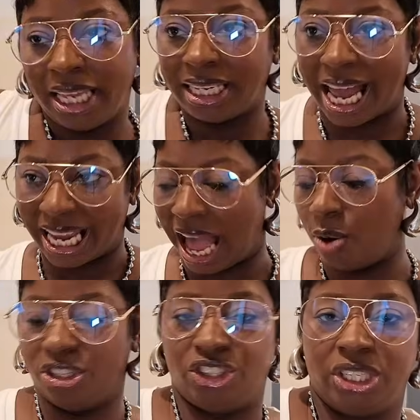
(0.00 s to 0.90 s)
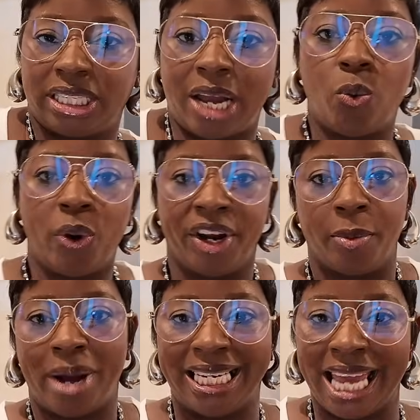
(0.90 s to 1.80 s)
like I was just like
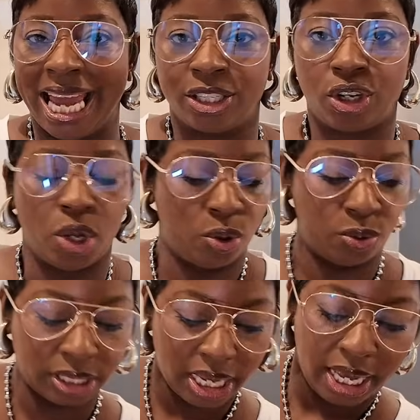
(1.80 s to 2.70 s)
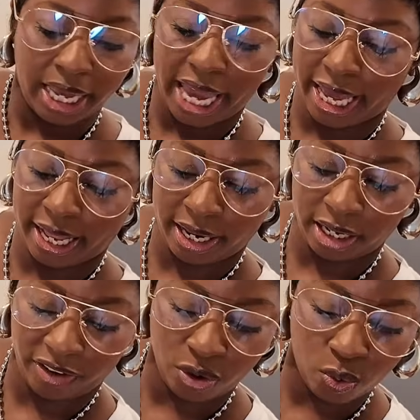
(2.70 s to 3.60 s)
wearing my dad's clothes.
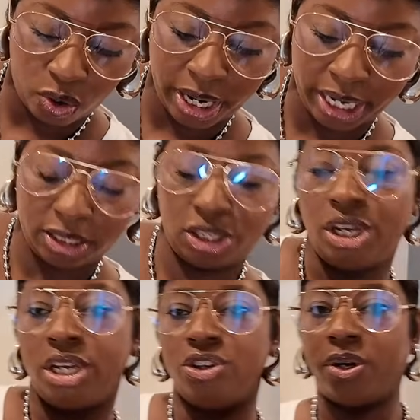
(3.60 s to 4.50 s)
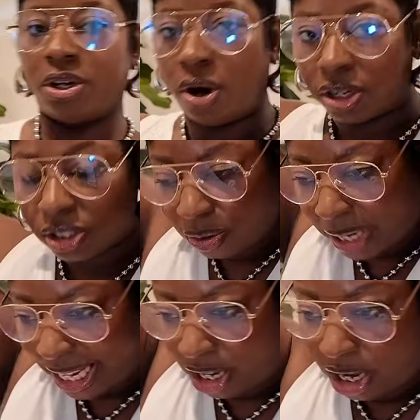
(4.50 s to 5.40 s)
And if you want, you can also
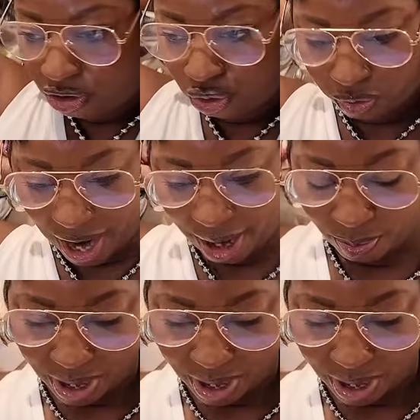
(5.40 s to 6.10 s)
like drape